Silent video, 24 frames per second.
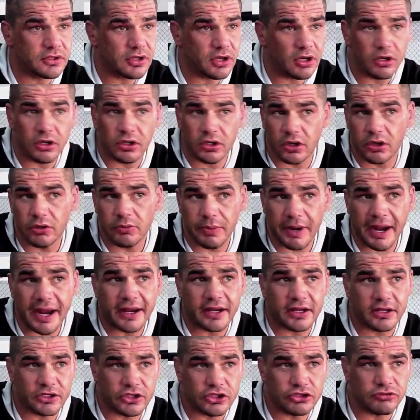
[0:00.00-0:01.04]
Go
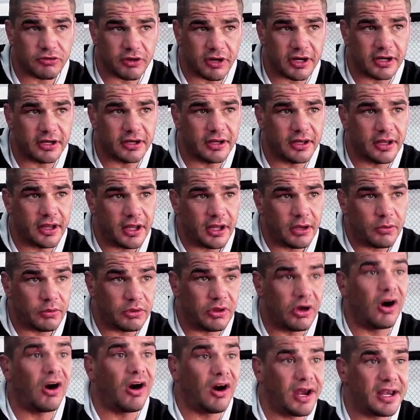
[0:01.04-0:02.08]
back and train with
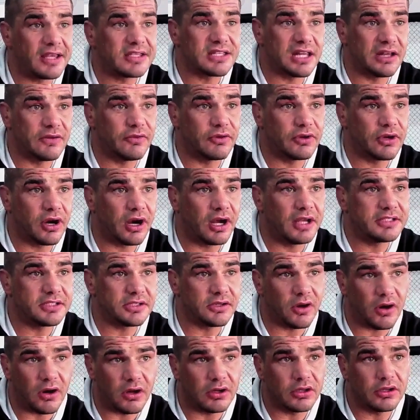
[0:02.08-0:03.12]
the highest level guys in
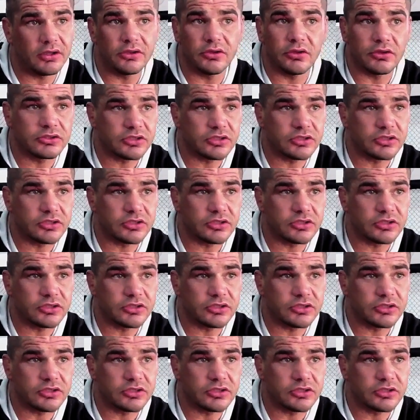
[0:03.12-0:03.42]
Holland or